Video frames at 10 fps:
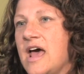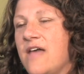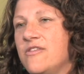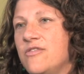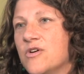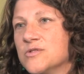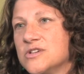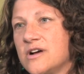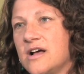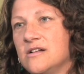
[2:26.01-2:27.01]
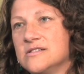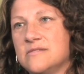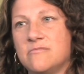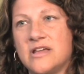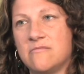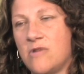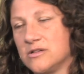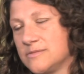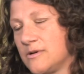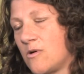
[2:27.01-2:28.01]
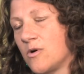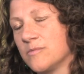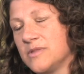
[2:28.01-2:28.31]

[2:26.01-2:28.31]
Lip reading: and then those are held in multiple cord